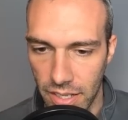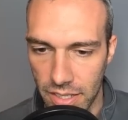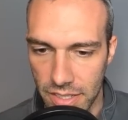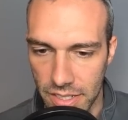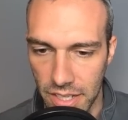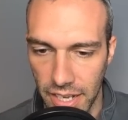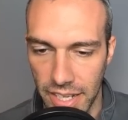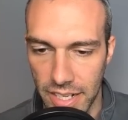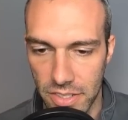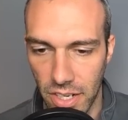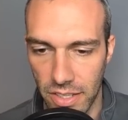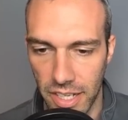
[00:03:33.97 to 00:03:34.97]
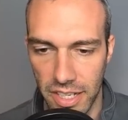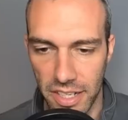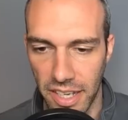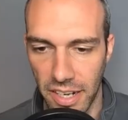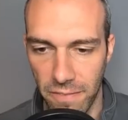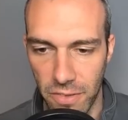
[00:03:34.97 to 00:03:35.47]
Does not hit as hard. Like
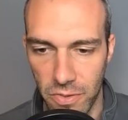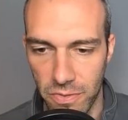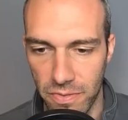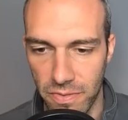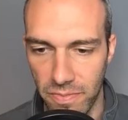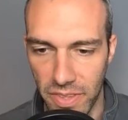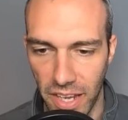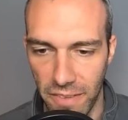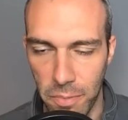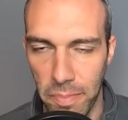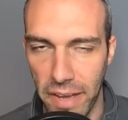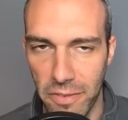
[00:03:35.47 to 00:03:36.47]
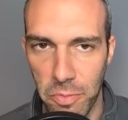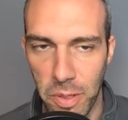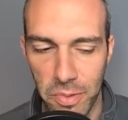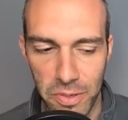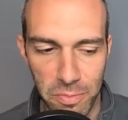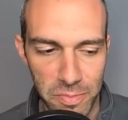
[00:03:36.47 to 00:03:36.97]
again, I feel bad for
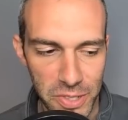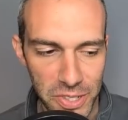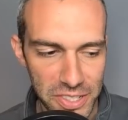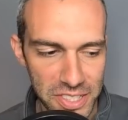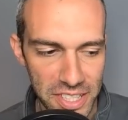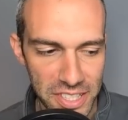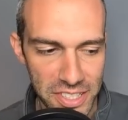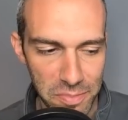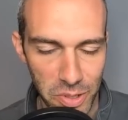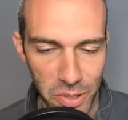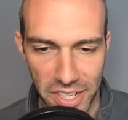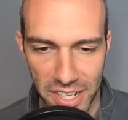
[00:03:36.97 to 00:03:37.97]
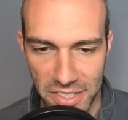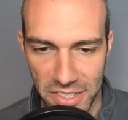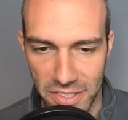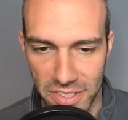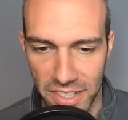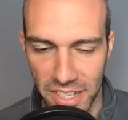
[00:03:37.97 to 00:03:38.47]
people. You're going to see this on Poke
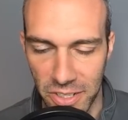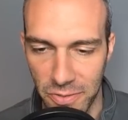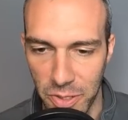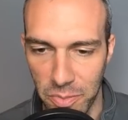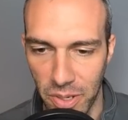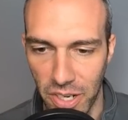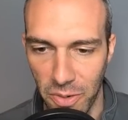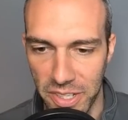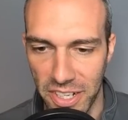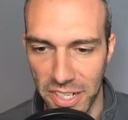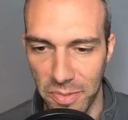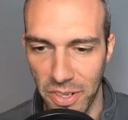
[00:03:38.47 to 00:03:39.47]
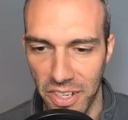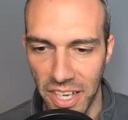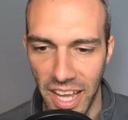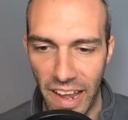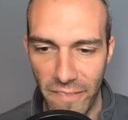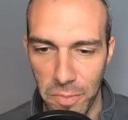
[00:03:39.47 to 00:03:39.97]
Daxi's interview tomorrow. We talk about
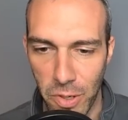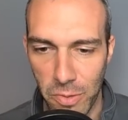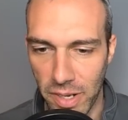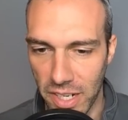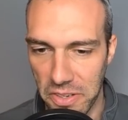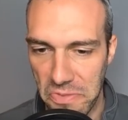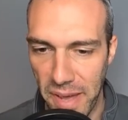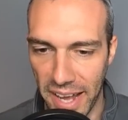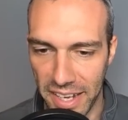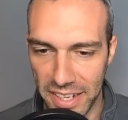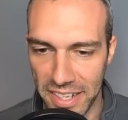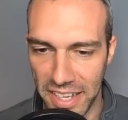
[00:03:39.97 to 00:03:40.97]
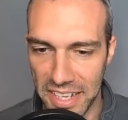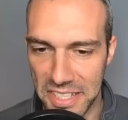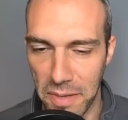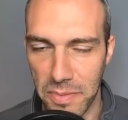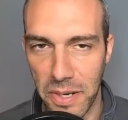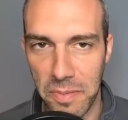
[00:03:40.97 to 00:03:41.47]
every Pokemon comes back
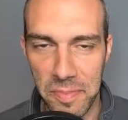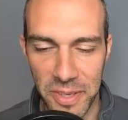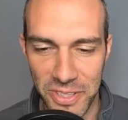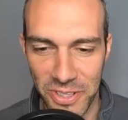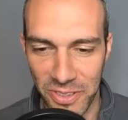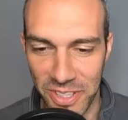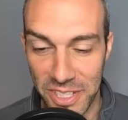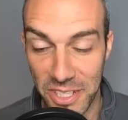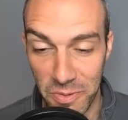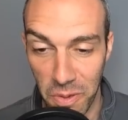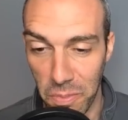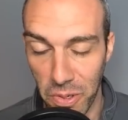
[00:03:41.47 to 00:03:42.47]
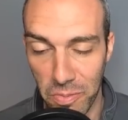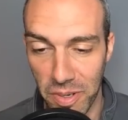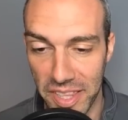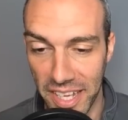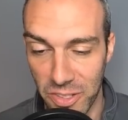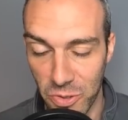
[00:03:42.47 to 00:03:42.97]
except Armored Mewtwo. This is one Pokemon
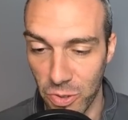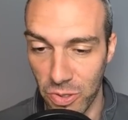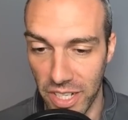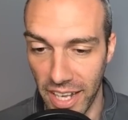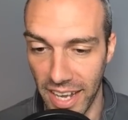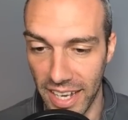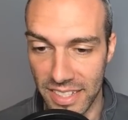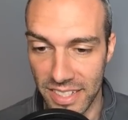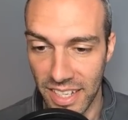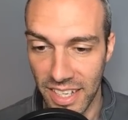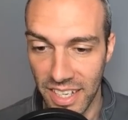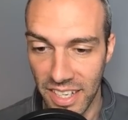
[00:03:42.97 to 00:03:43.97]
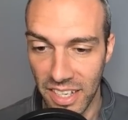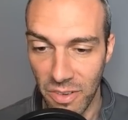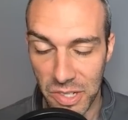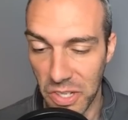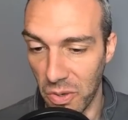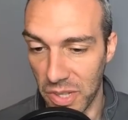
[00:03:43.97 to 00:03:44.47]
that truly
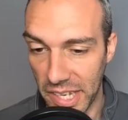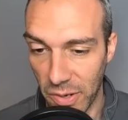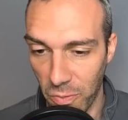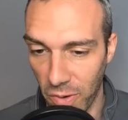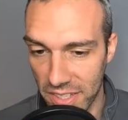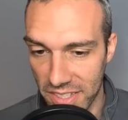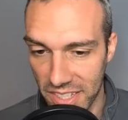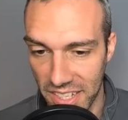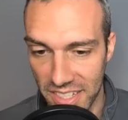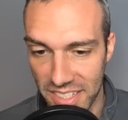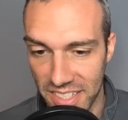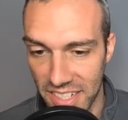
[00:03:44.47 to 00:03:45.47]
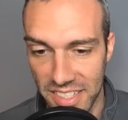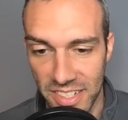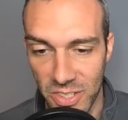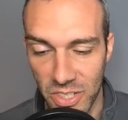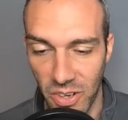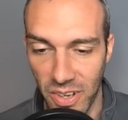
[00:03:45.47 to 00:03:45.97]
was only at once like 6
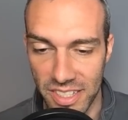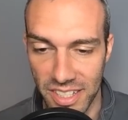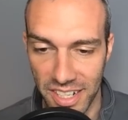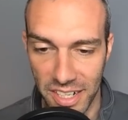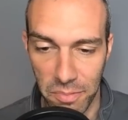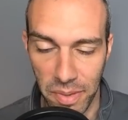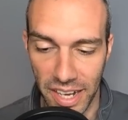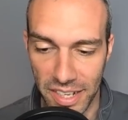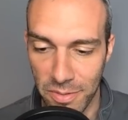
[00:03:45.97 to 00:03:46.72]
years ago, has not come back.